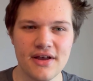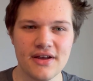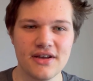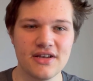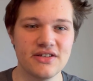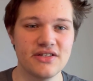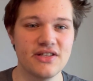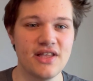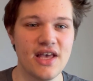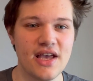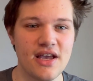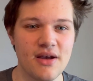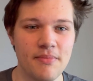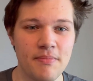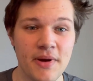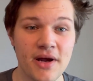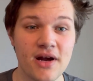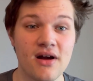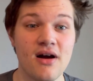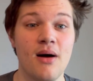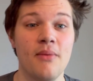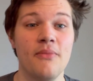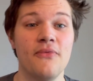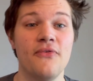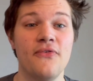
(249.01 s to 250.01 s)
because they could
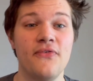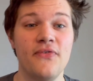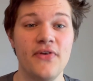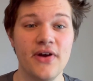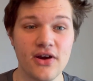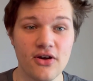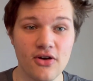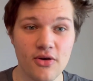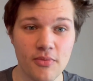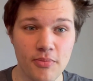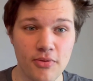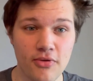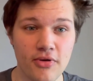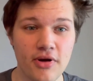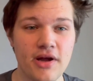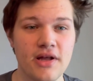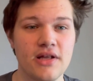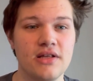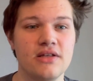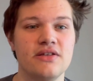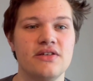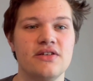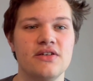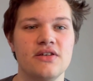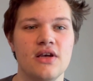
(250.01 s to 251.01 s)
pick up
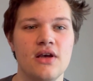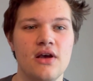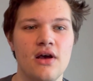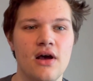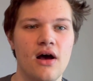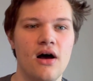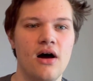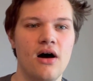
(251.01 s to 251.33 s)
fingerprints,